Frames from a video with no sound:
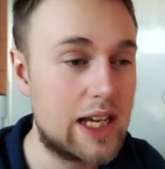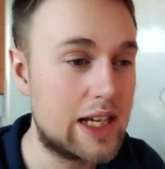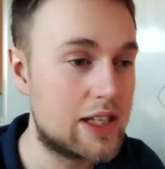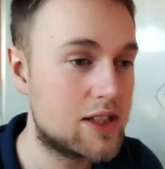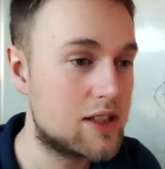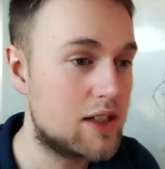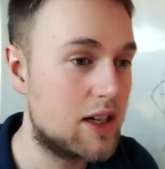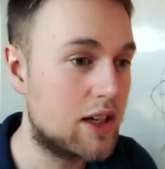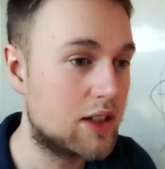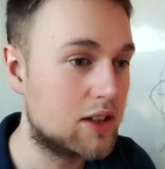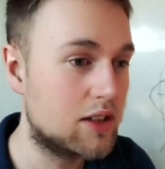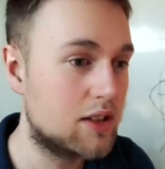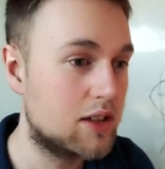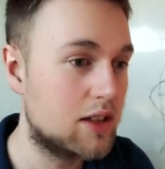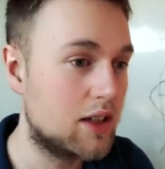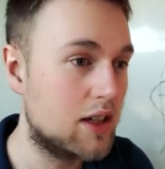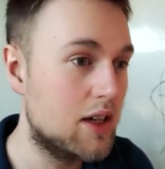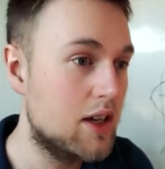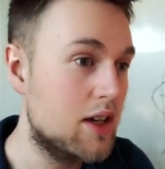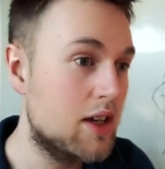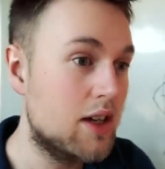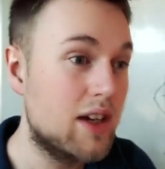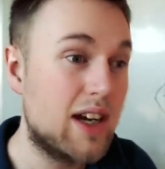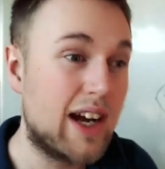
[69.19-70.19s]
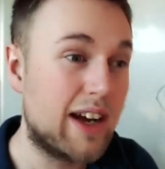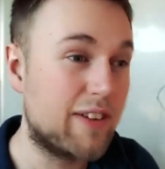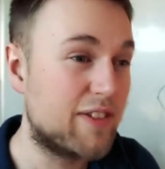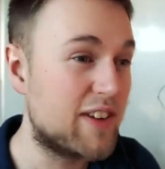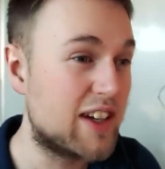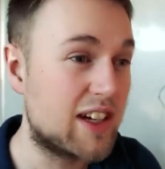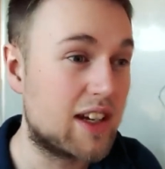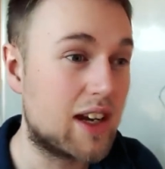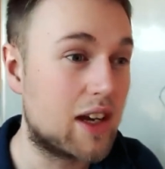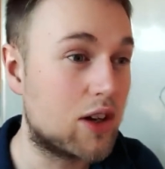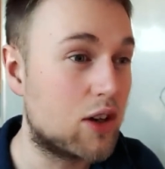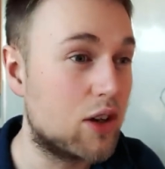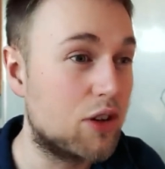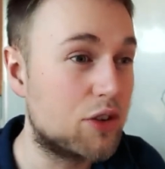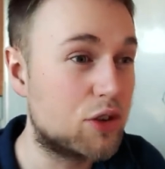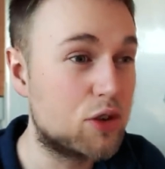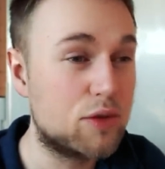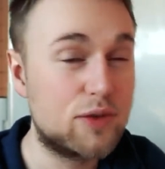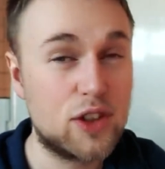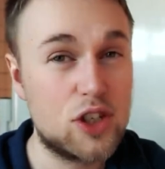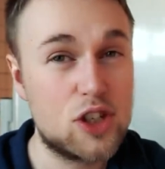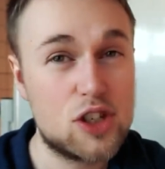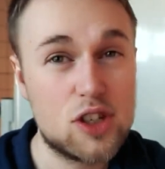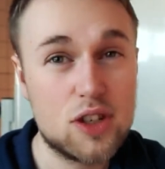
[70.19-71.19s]
That's not, I think, a
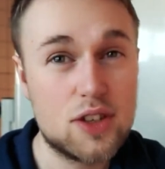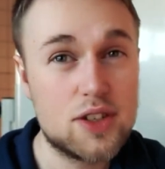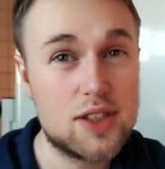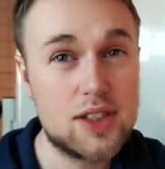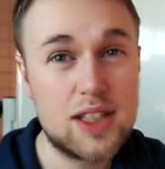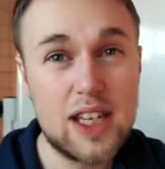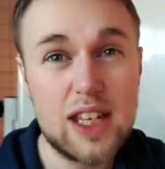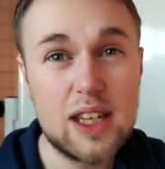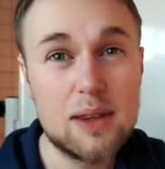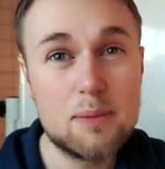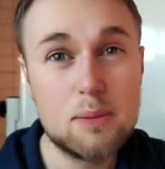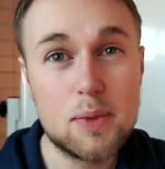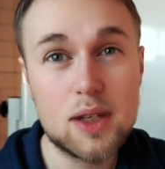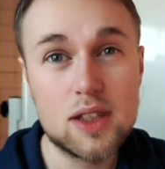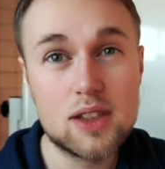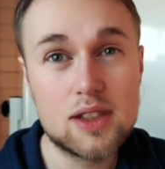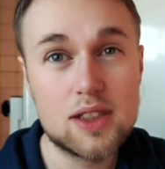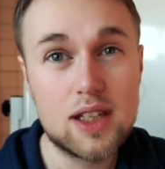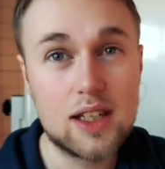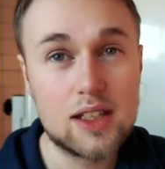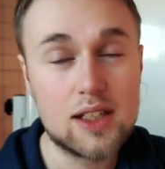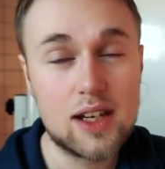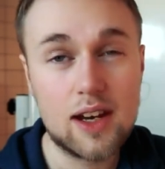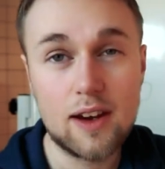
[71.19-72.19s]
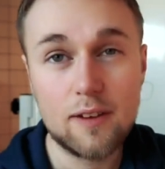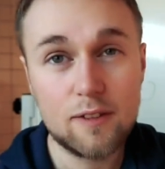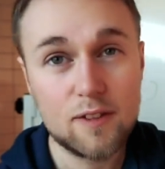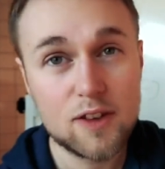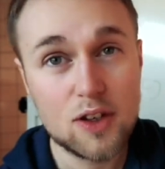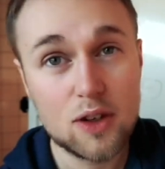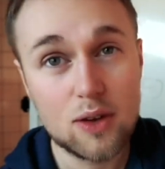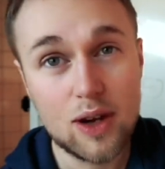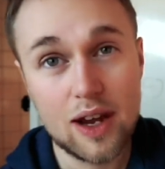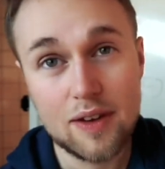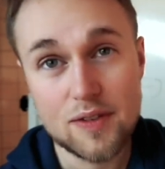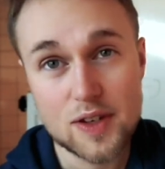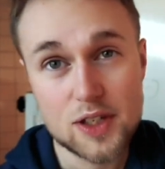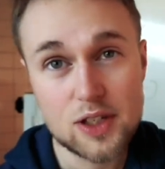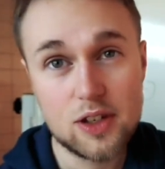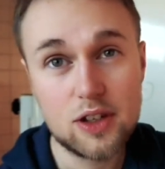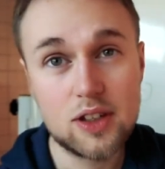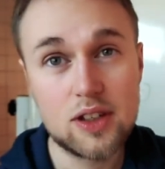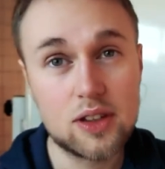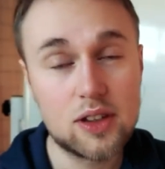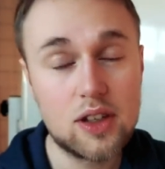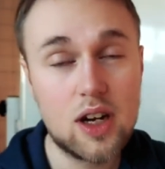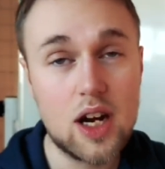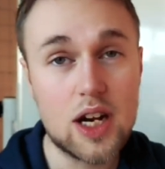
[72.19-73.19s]
controversial statement, that if you have
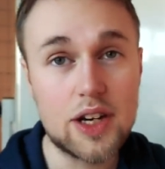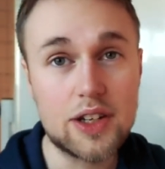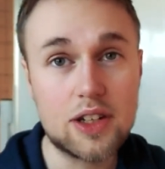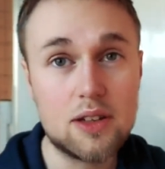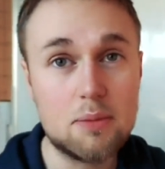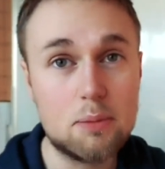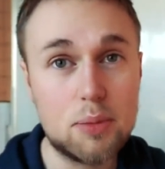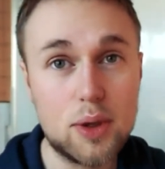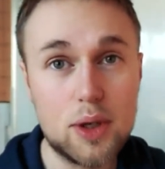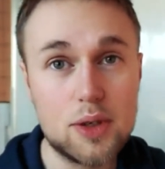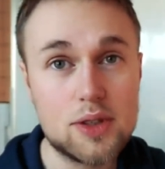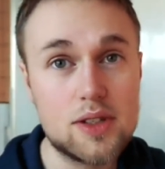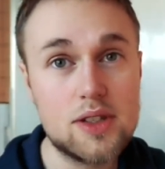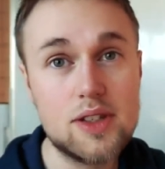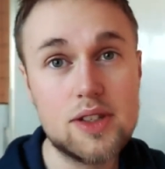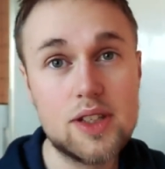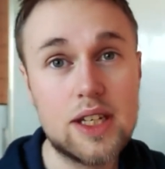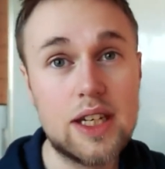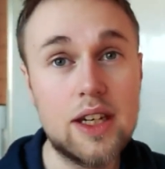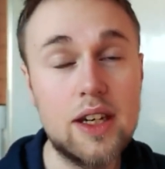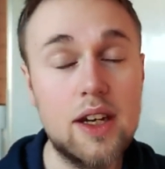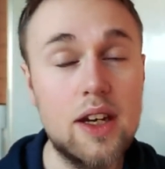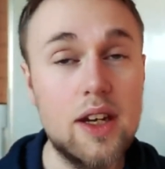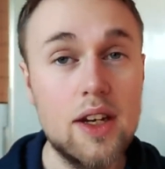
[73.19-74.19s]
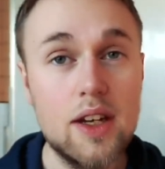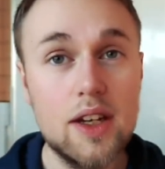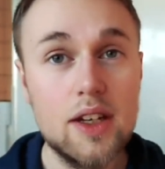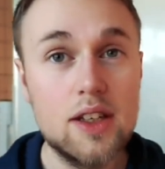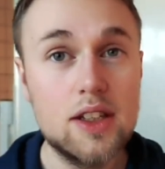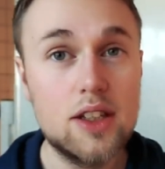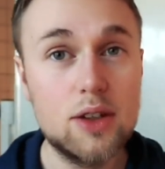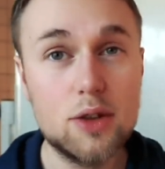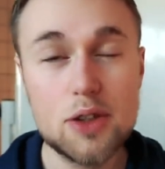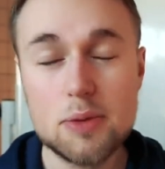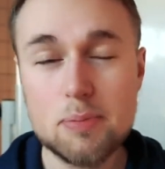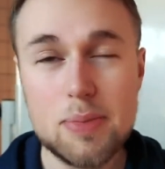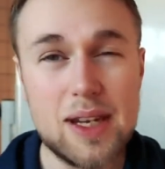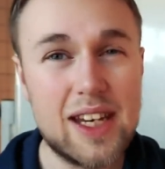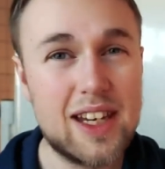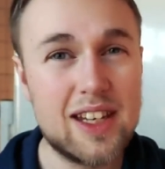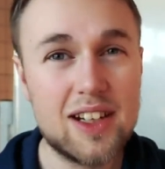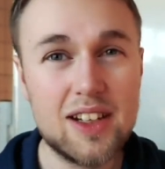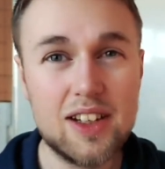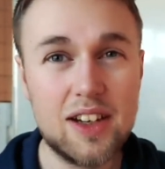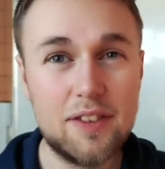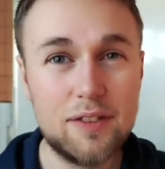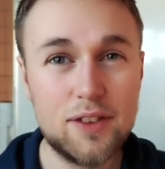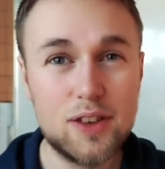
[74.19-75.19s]
certain cognitive processing, you'll speak
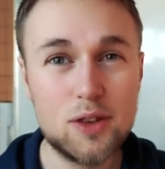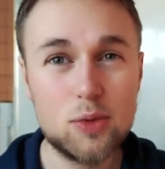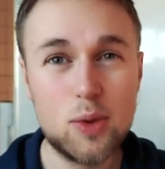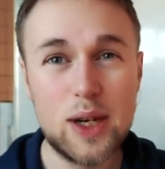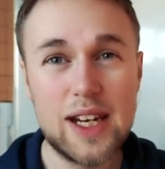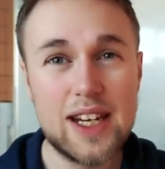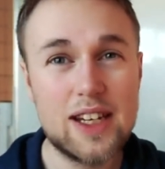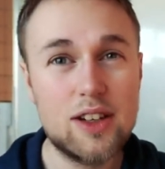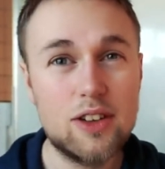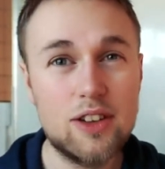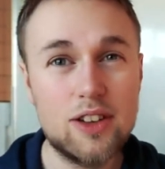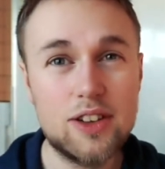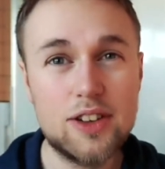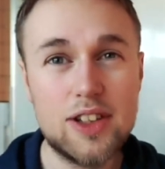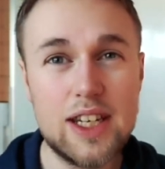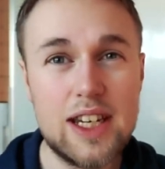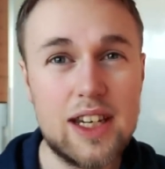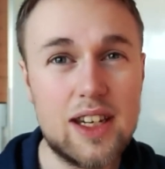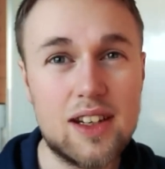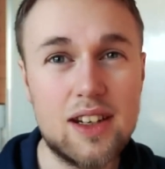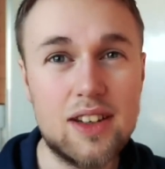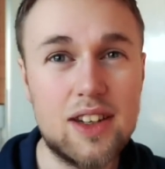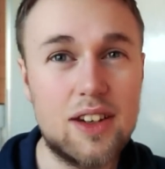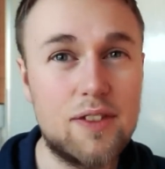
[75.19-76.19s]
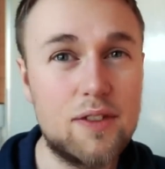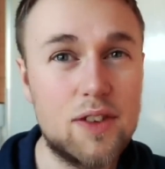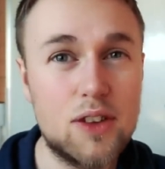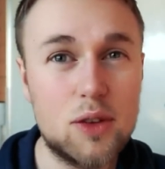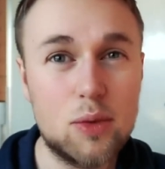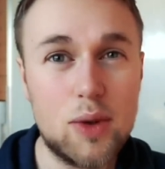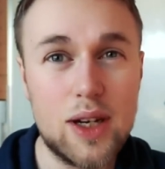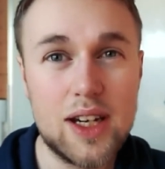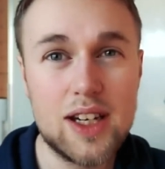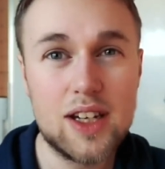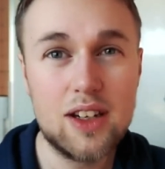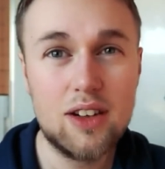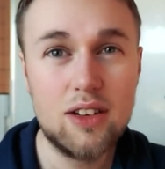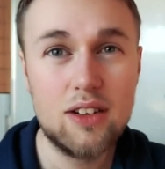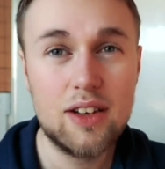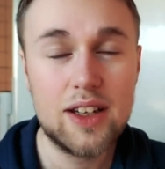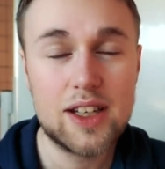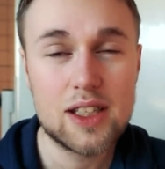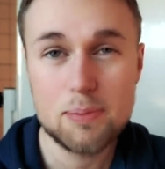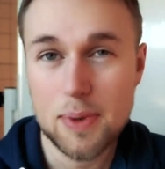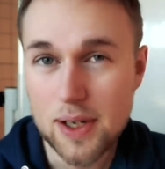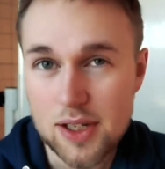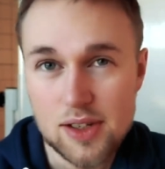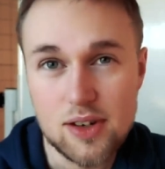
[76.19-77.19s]
in a different way, you'll think in a different way, you'll
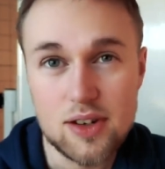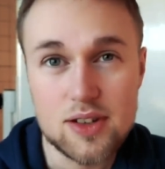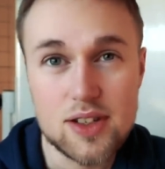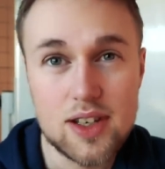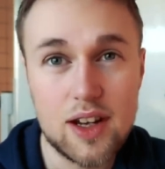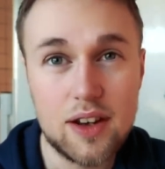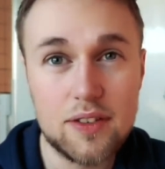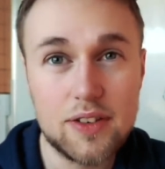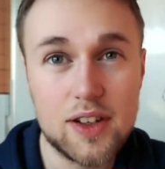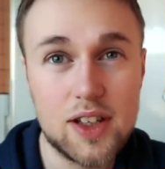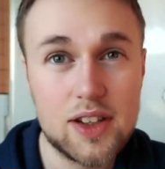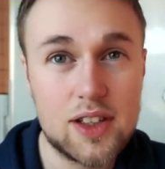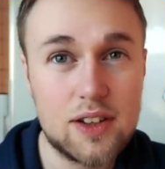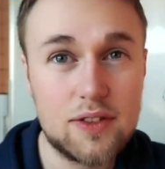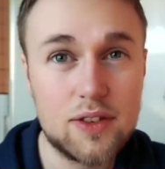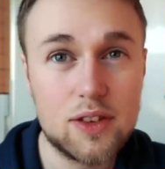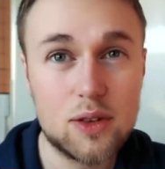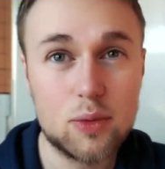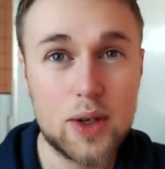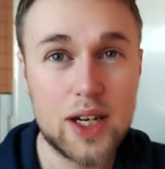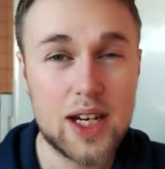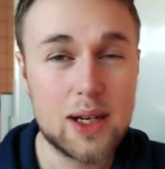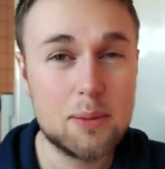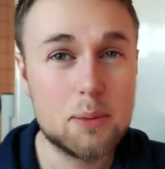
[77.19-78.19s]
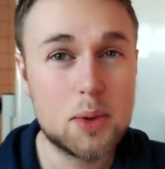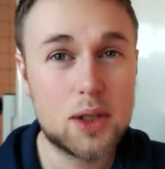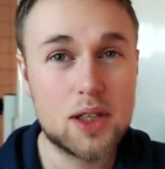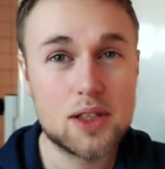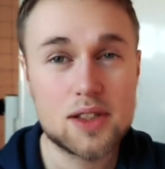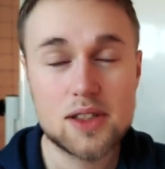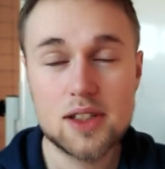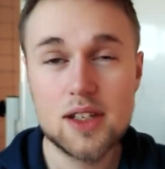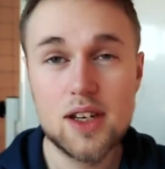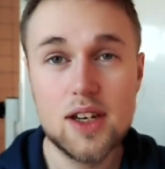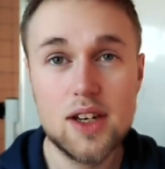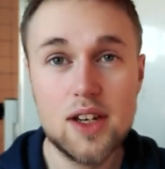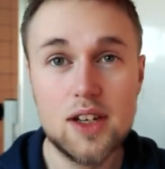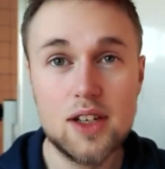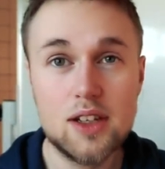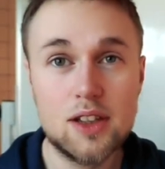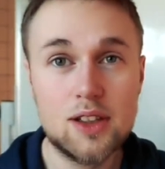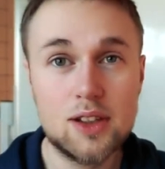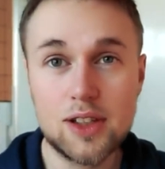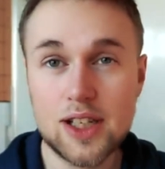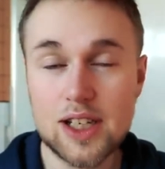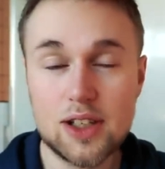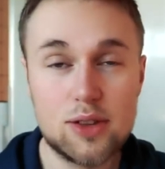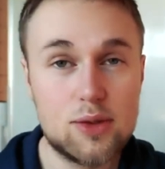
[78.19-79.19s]
express yourself in a different way, because
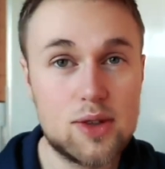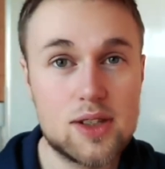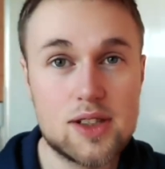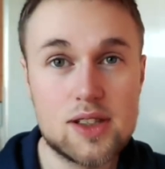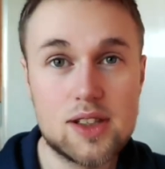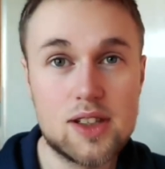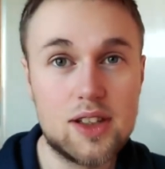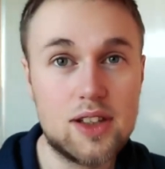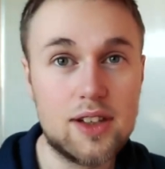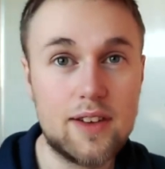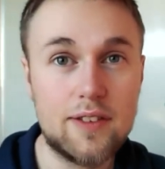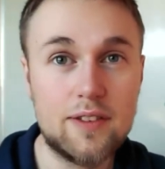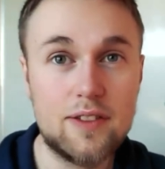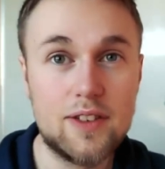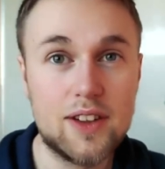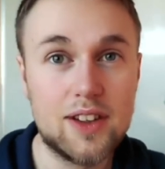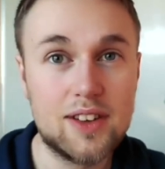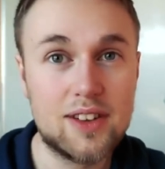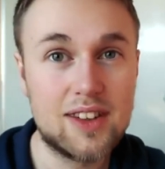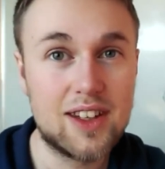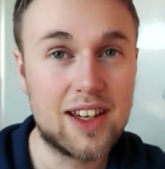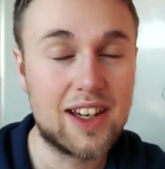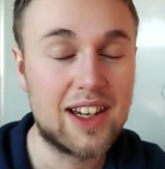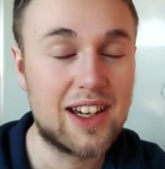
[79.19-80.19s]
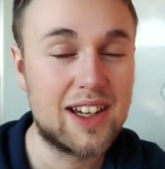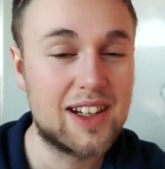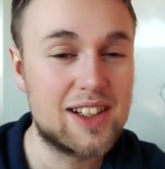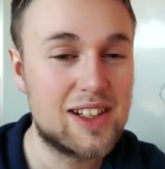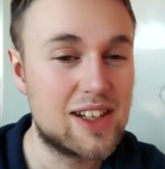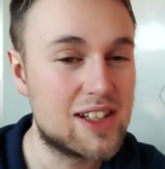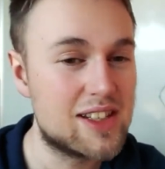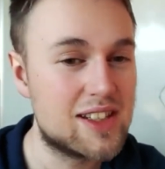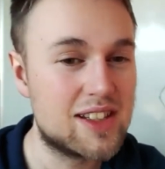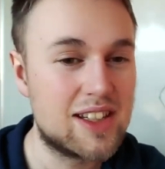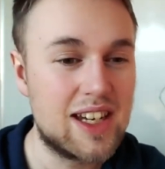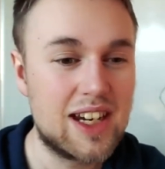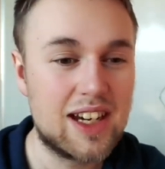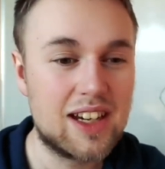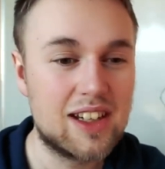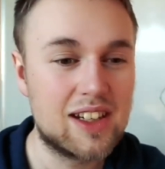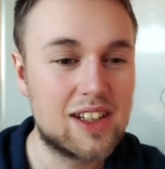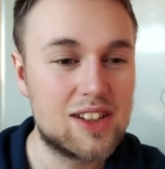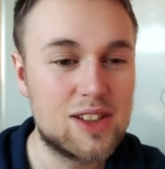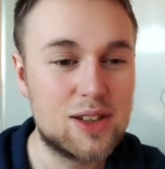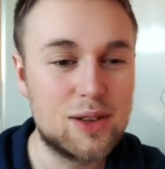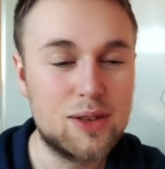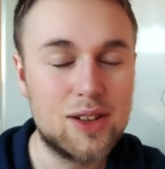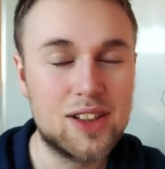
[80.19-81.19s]
your interests are different. Just take an
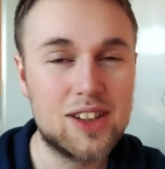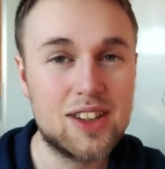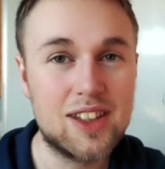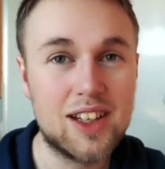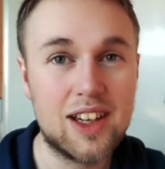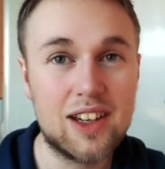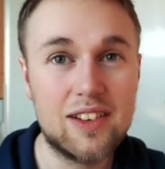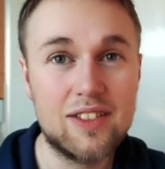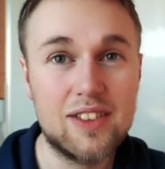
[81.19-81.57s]
intuitive